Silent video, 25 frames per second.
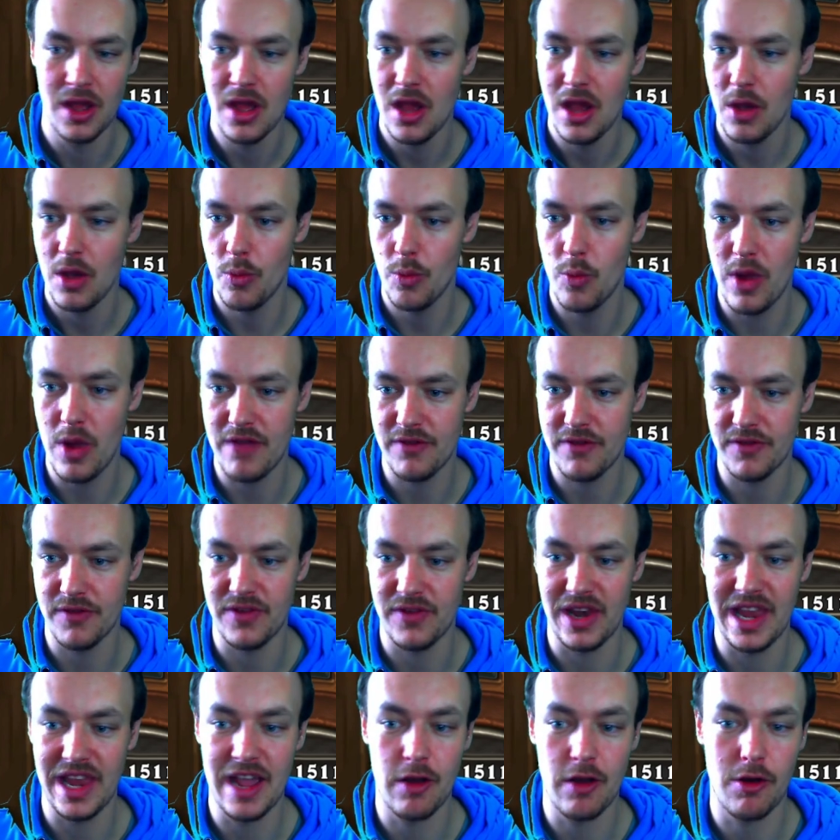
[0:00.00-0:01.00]
with a
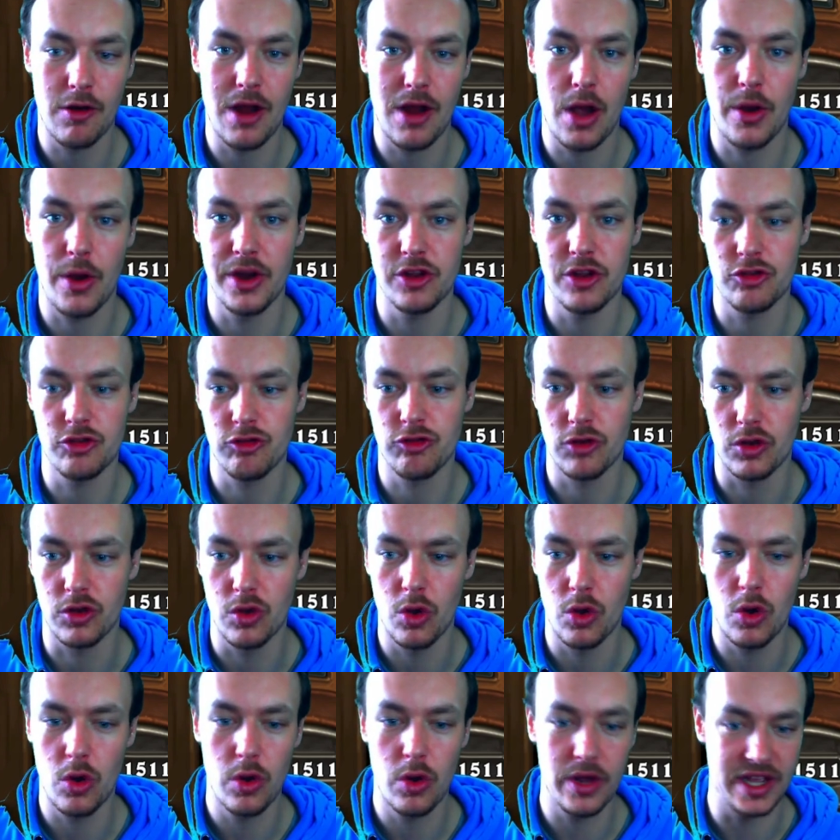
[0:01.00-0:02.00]
Valera out and a
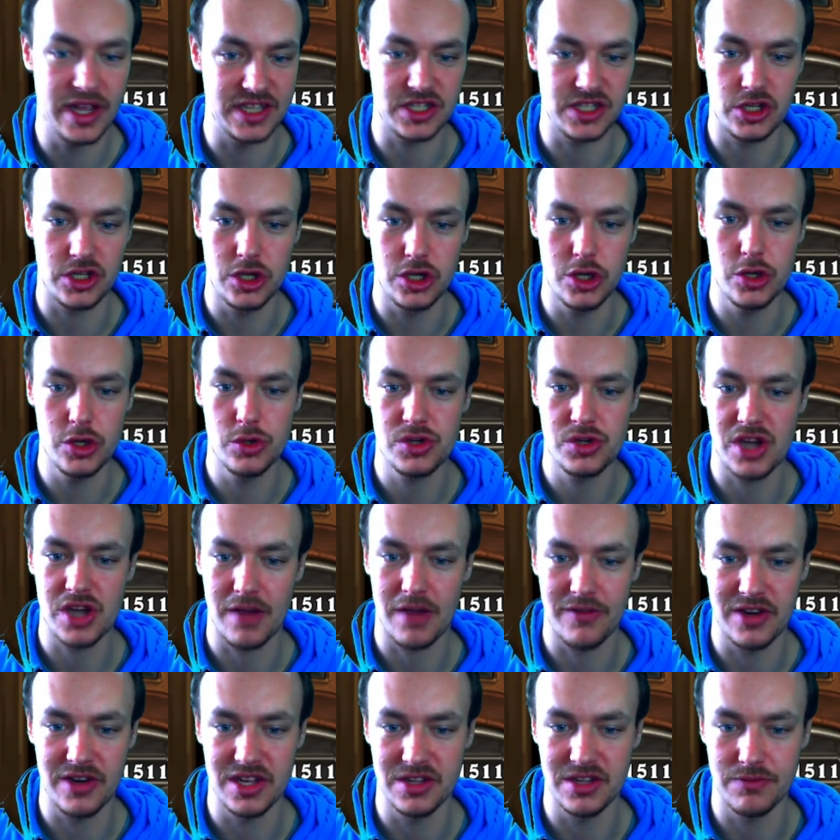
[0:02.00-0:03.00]
Trigore is huge,
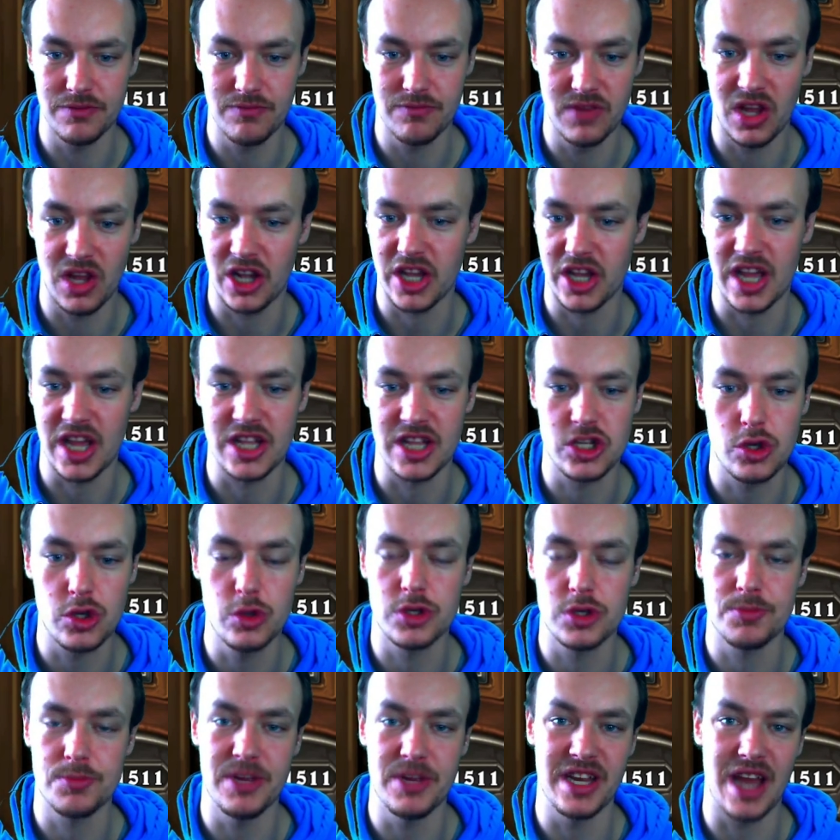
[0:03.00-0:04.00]
having a
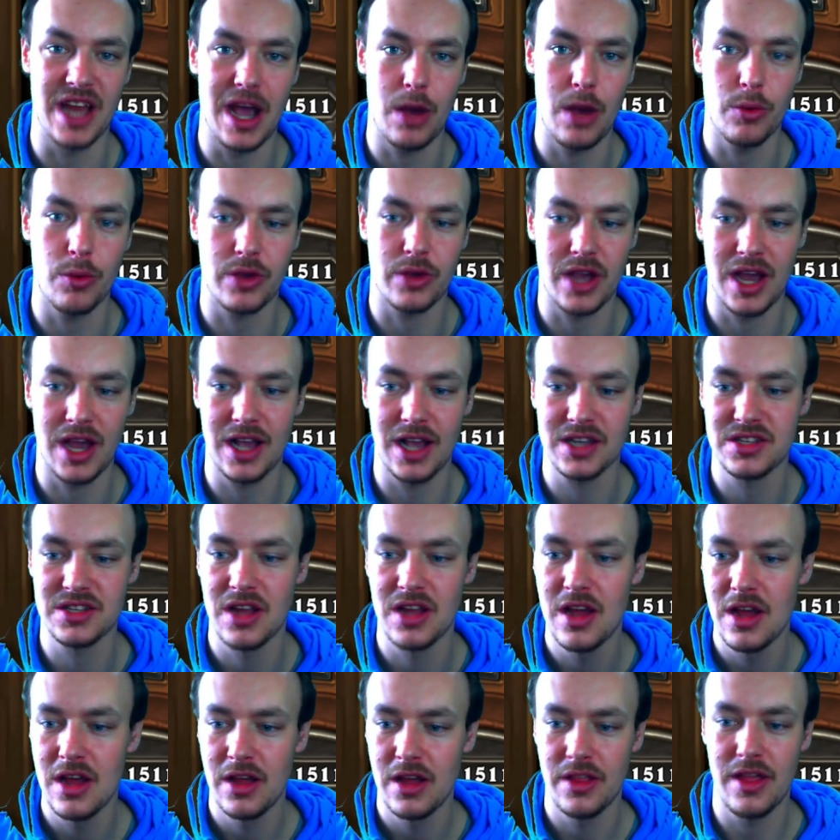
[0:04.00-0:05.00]
2-speed outcast
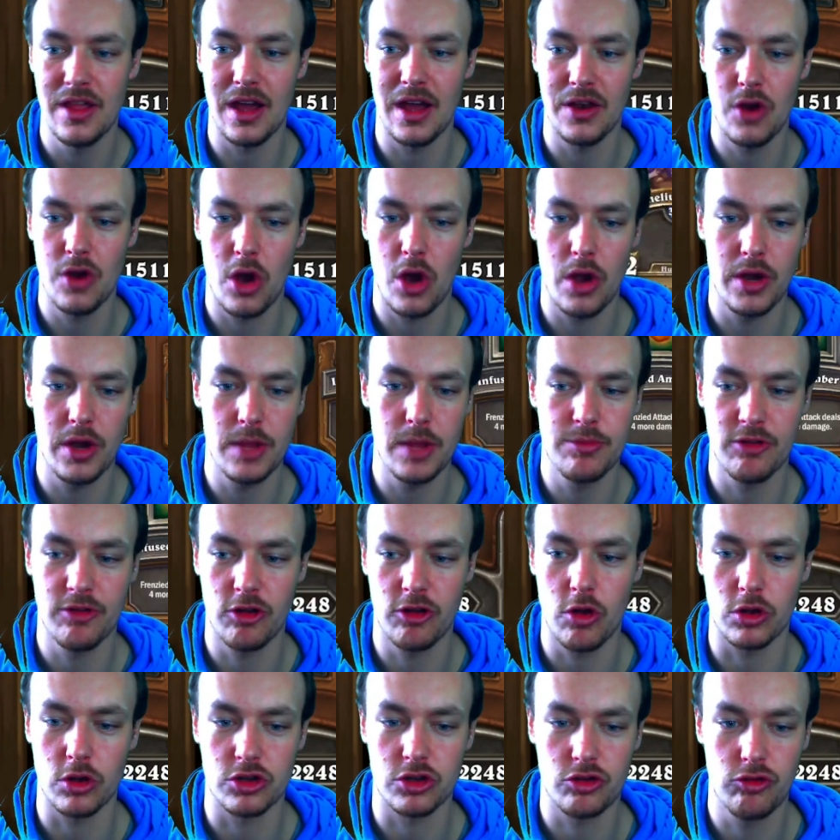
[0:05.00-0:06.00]
that not only
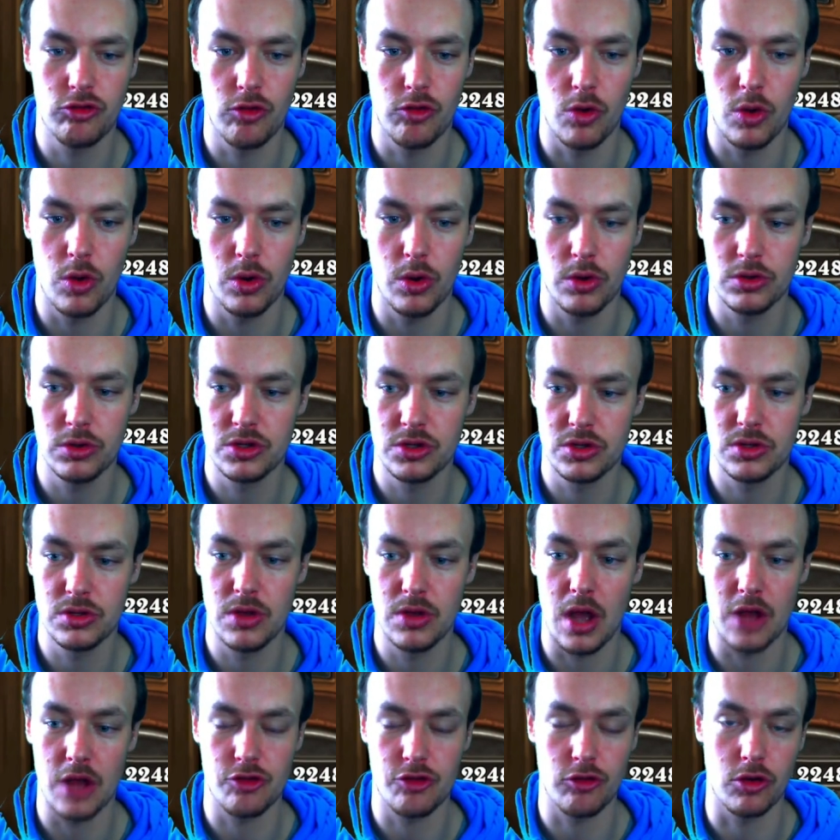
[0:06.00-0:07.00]
procs Trigore
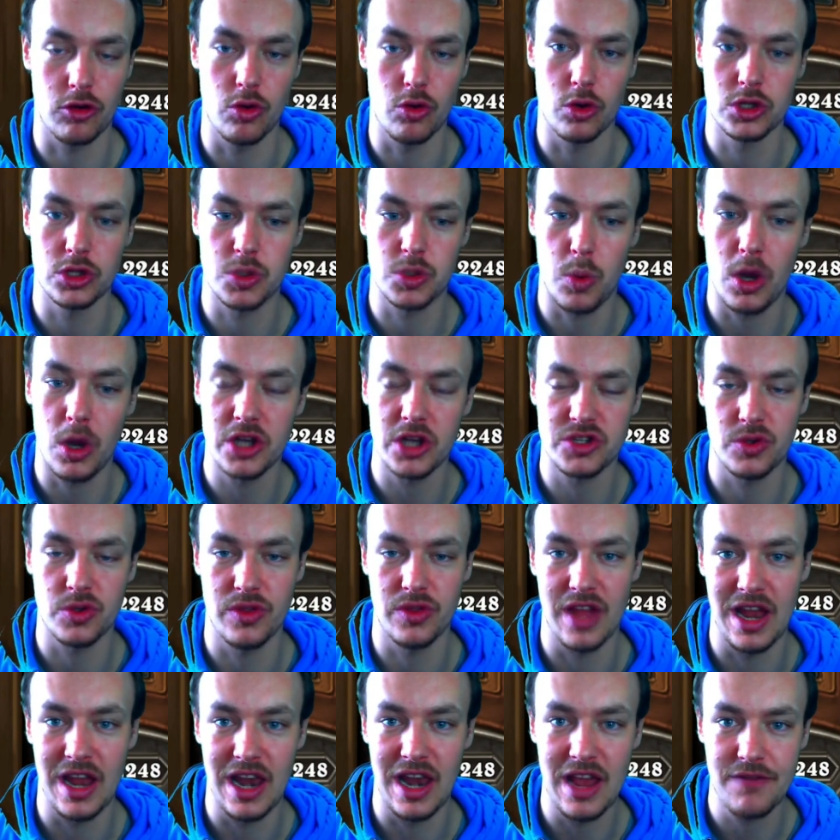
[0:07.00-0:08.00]
twice on
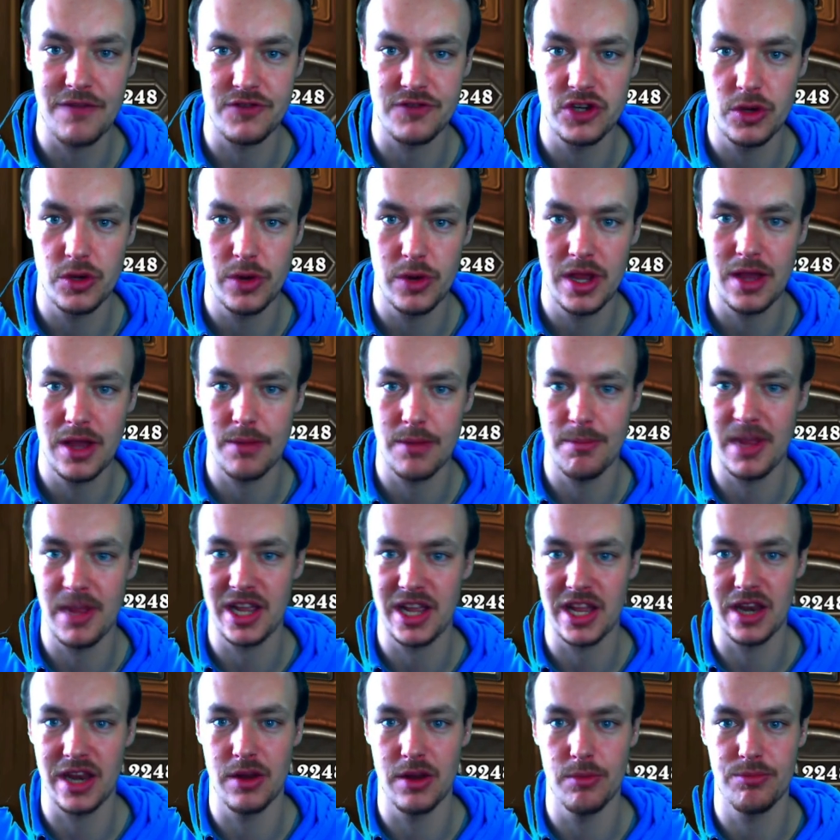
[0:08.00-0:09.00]
their left unit,
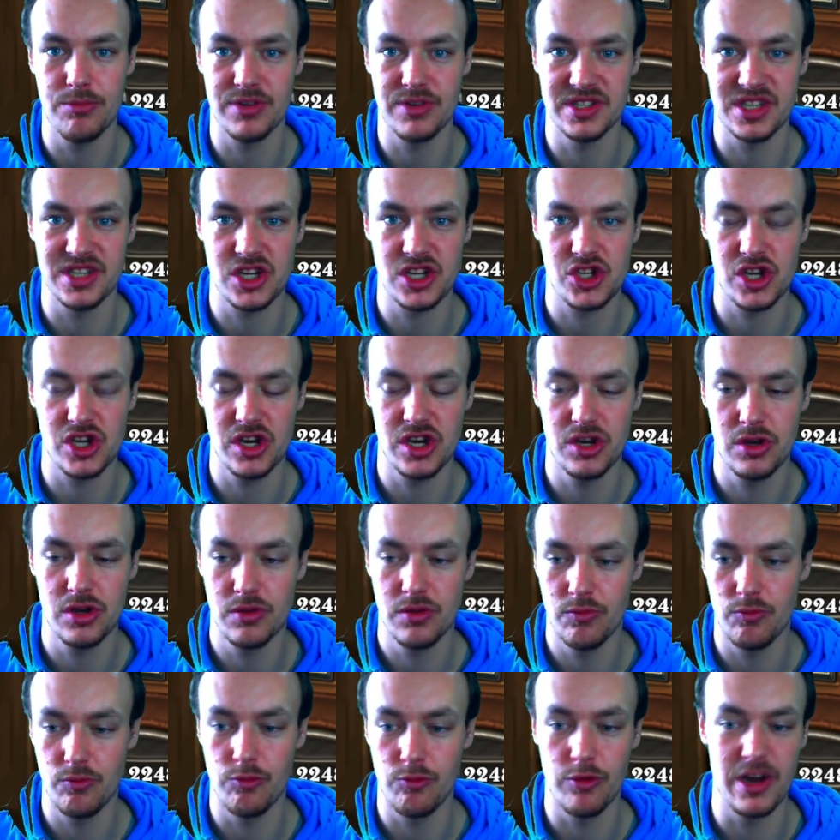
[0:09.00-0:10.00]
making them position
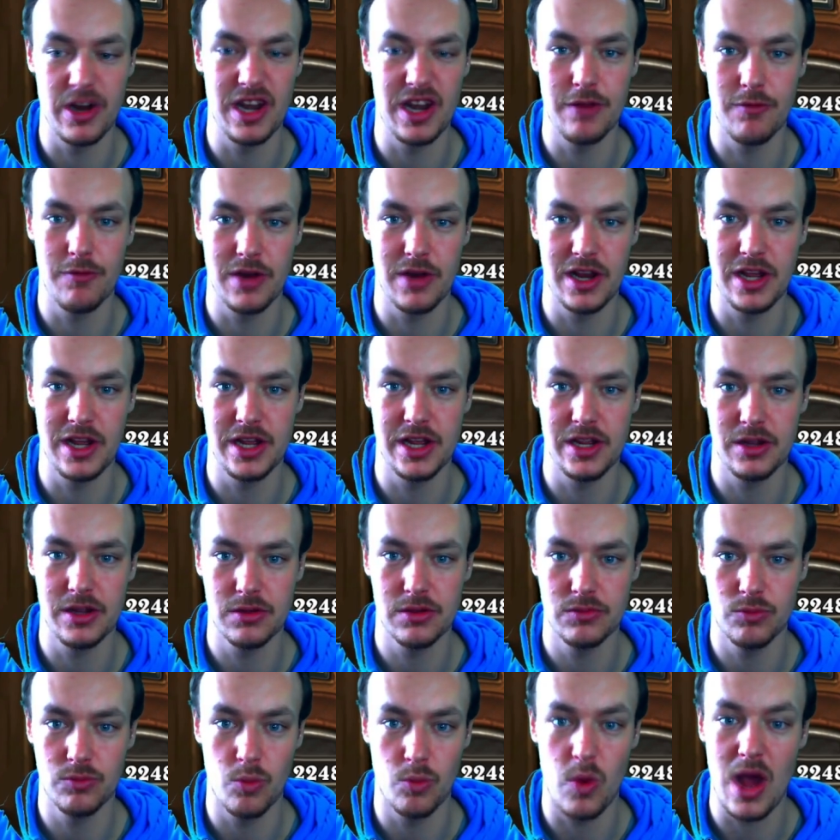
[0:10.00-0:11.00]
really
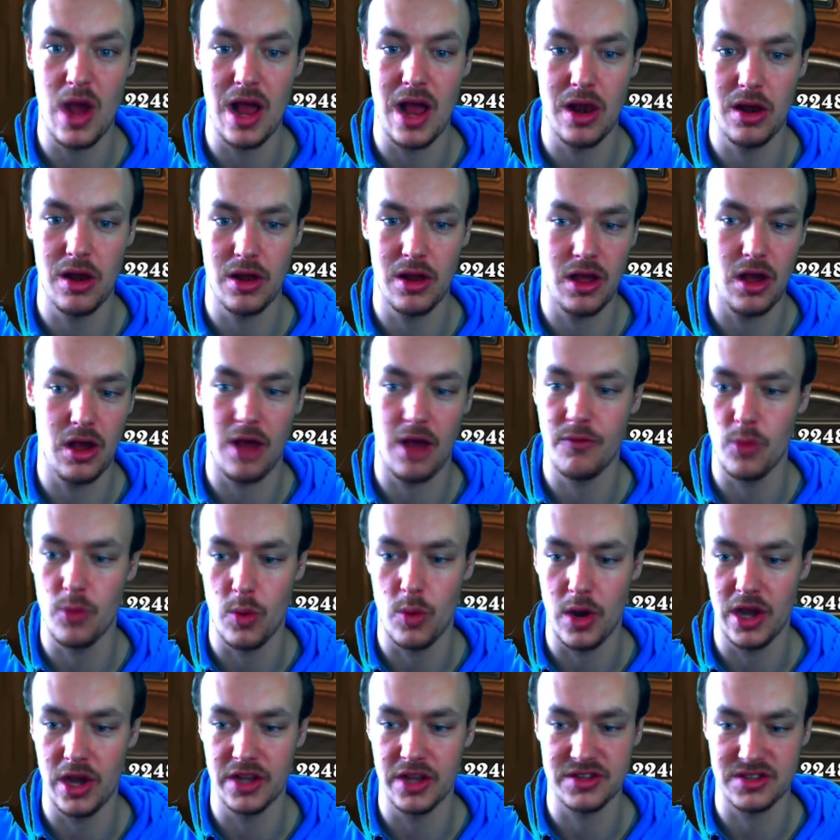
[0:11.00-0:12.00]
well,
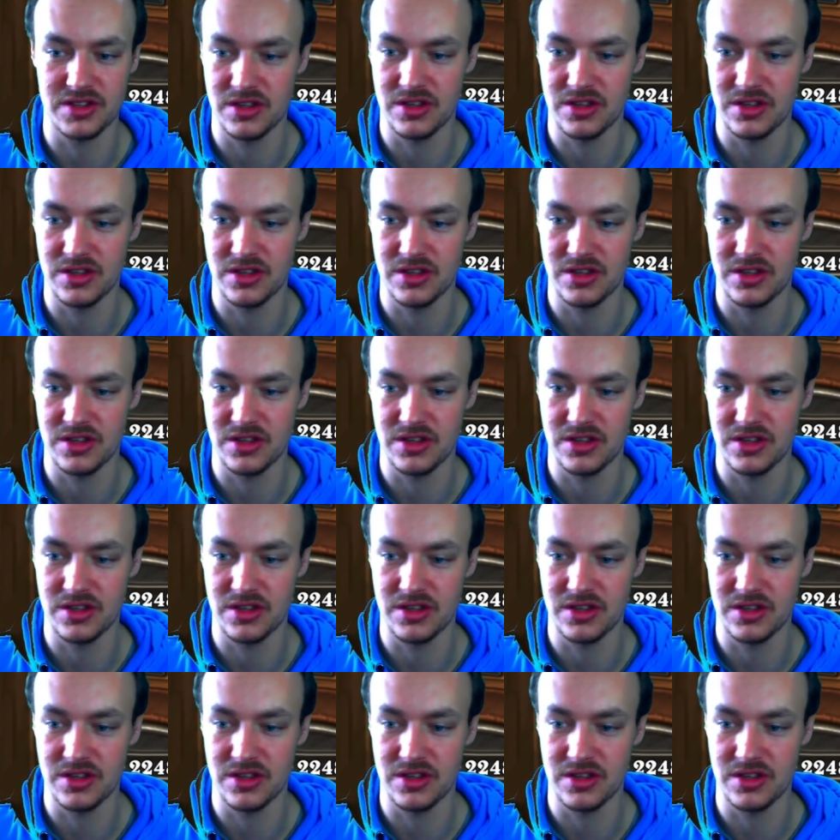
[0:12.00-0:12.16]
otherwise